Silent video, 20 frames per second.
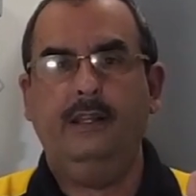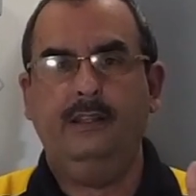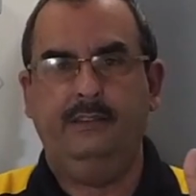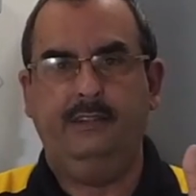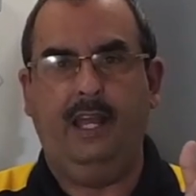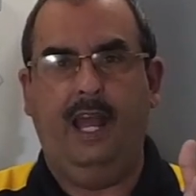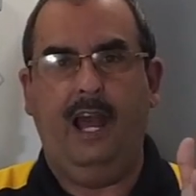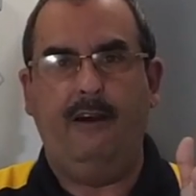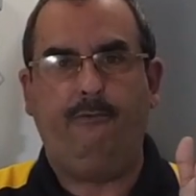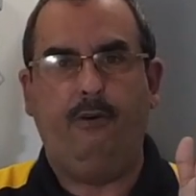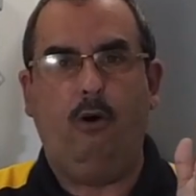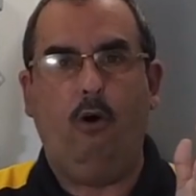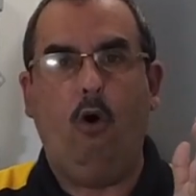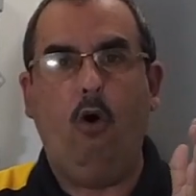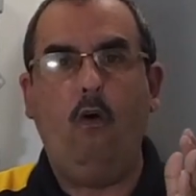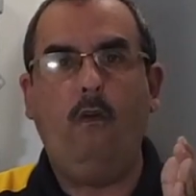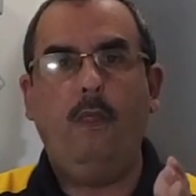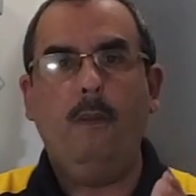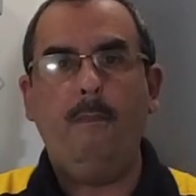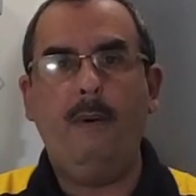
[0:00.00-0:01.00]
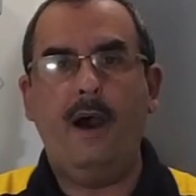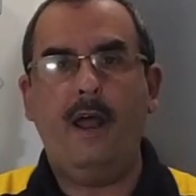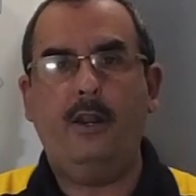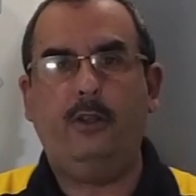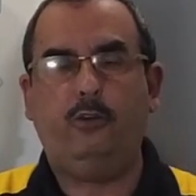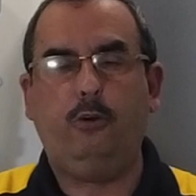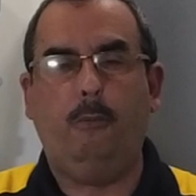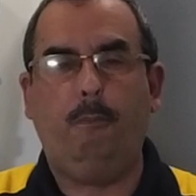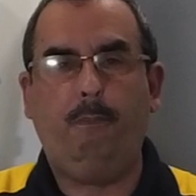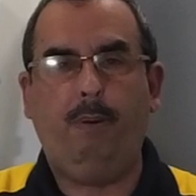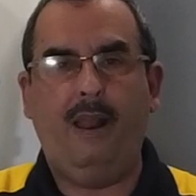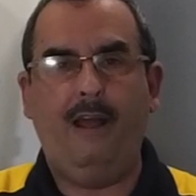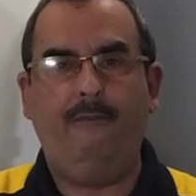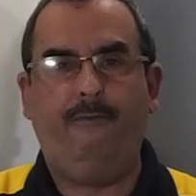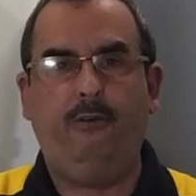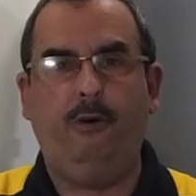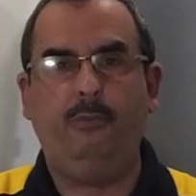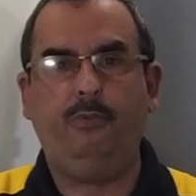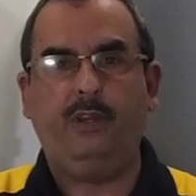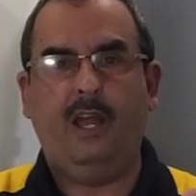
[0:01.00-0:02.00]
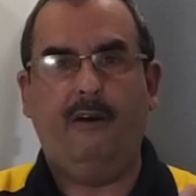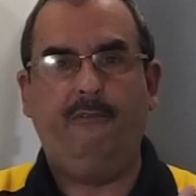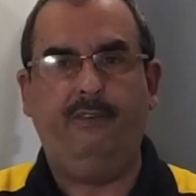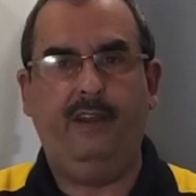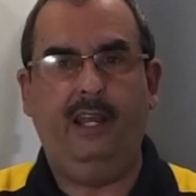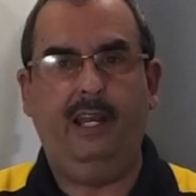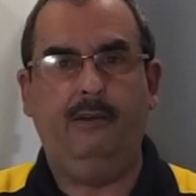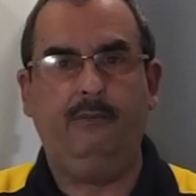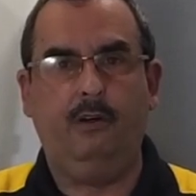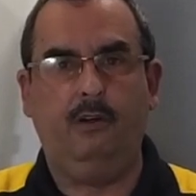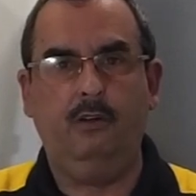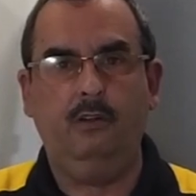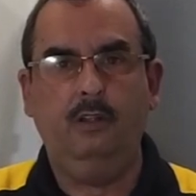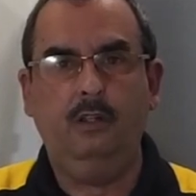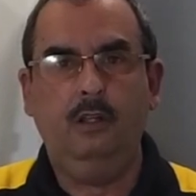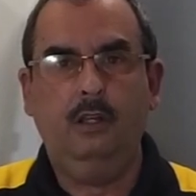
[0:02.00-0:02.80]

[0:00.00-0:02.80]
They have all the monitor platforms available